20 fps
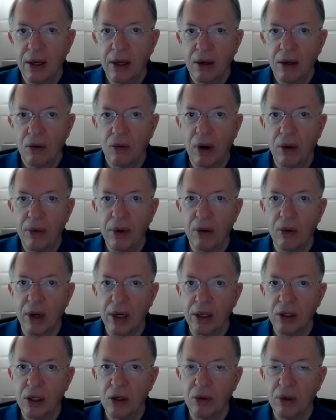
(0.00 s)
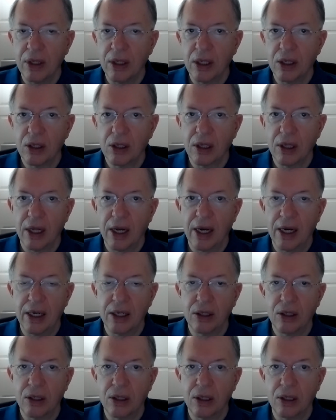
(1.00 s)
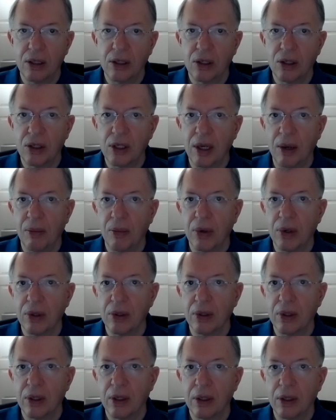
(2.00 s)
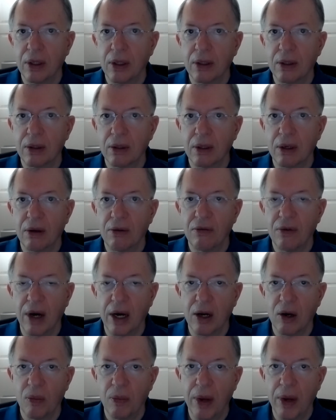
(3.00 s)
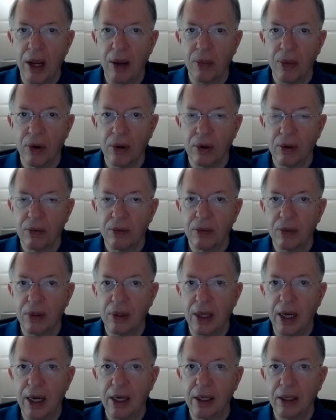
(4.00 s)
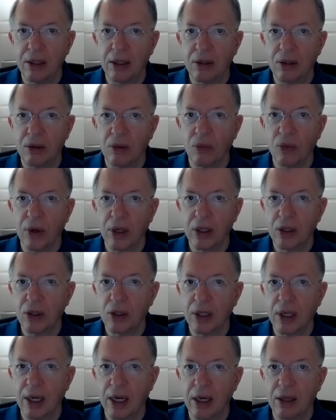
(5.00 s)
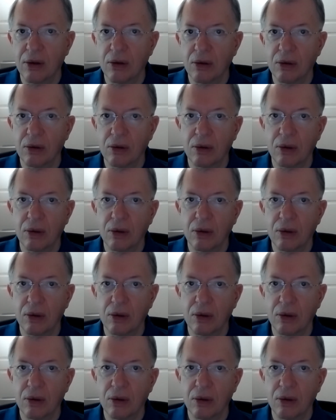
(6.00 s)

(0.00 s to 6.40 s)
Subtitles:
What we want to do in this class is assemble a final paper that brings together